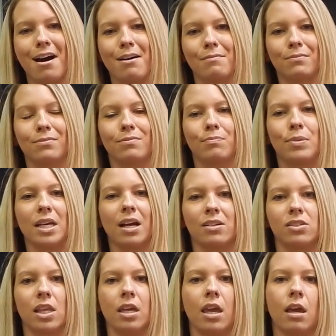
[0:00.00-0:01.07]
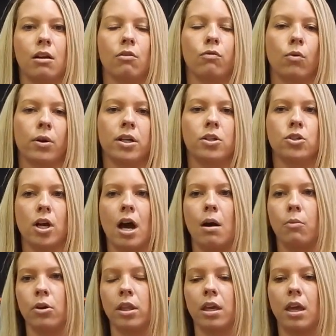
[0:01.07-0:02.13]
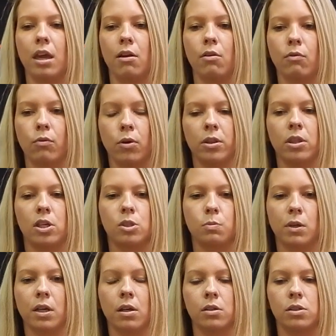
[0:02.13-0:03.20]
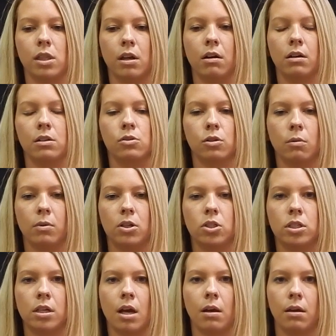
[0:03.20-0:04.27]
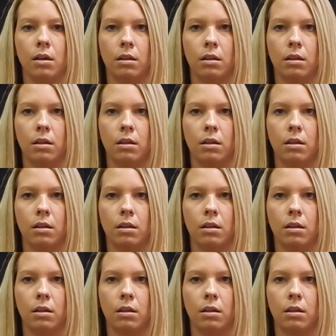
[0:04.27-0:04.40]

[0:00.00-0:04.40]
um, because they can't afford a job or they can't afford this because they're in so much debt.